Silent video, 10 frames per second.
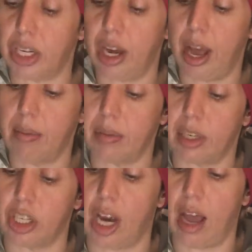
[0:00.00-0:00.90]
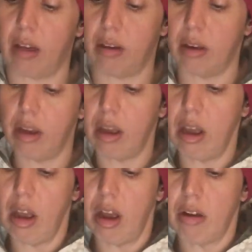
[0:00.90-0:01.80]
of Cups, a child.
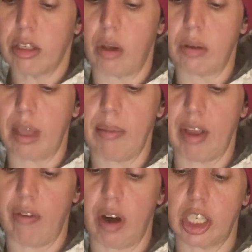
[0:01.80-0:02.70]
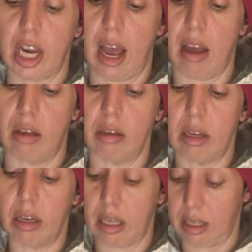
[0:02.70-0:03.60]
So something for a child
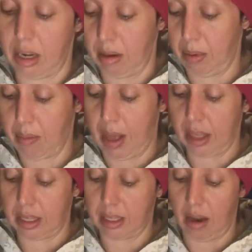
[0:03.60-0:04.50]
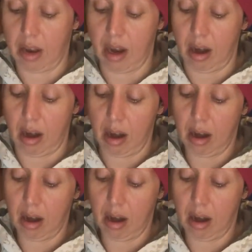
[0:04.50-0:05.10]
is going to be balanced out here